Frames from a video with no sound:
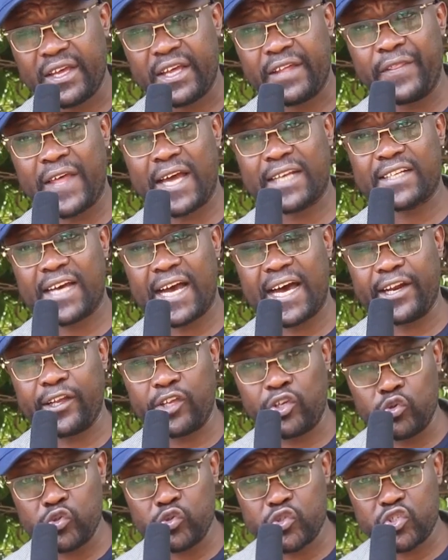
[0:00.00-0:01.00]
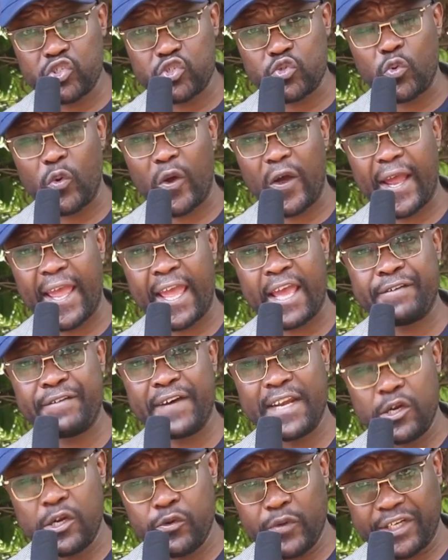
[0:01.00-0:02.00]
that are used to
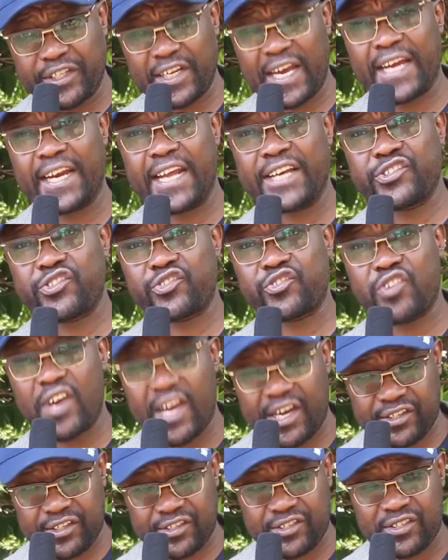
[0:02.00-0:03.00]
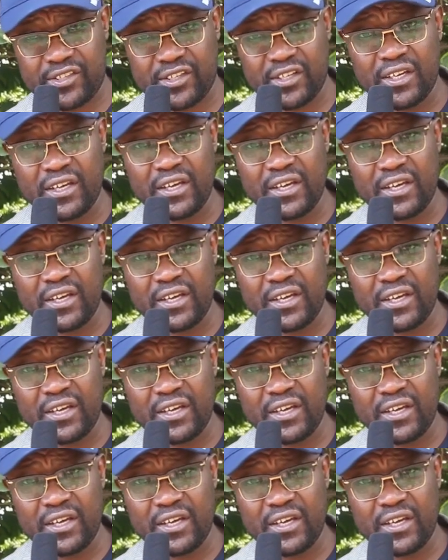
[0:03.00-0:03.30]
evaluate and extract